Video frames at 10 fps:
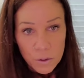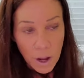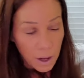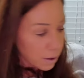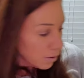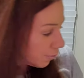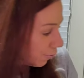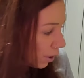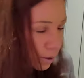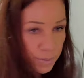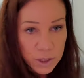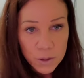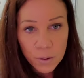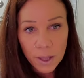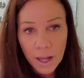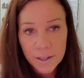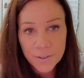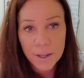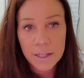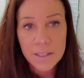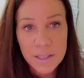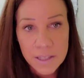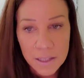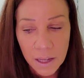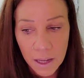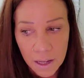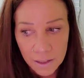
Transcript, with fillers: uh, film and do a lot of things uh,